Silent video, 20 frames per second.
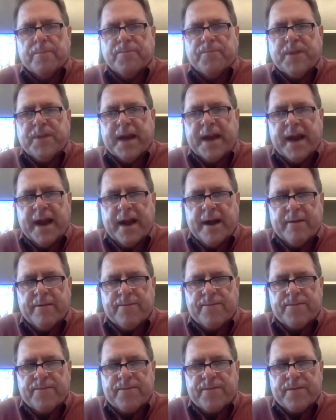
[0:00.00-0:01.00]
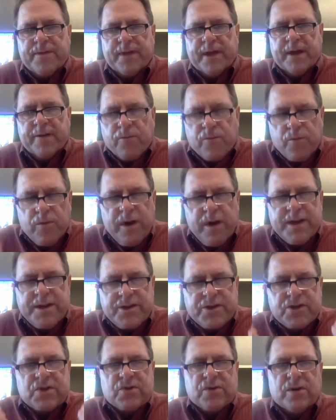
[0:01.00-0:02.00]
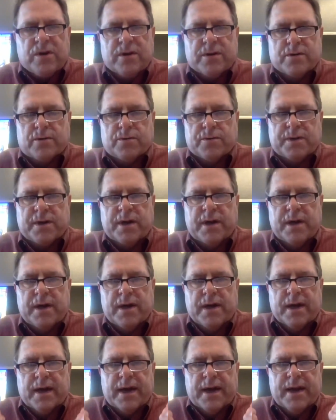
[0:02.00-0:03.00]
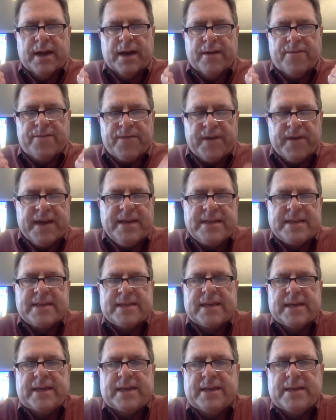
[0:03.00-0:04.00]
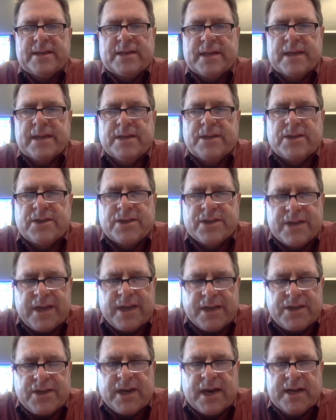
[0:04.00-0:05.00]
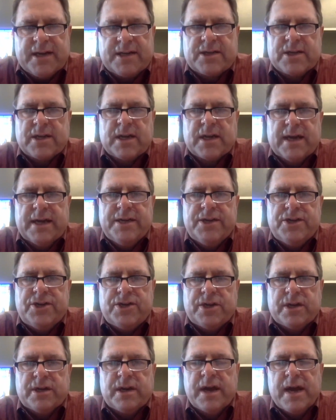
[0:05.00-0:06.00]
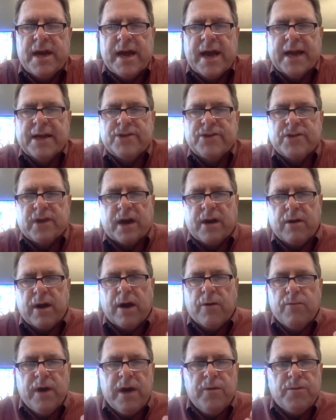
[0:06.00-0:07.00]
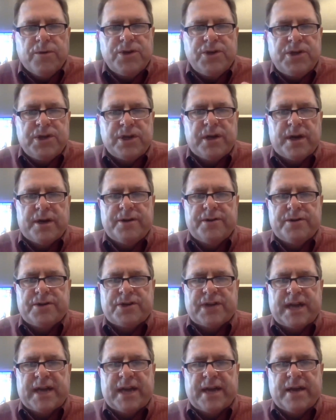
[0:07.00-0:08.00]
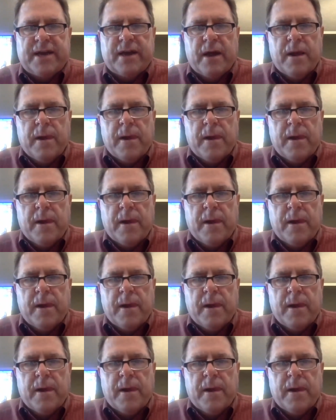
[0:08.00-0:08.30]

that have have really struggled and have faced things in such isolation. And so I, I really want you to understand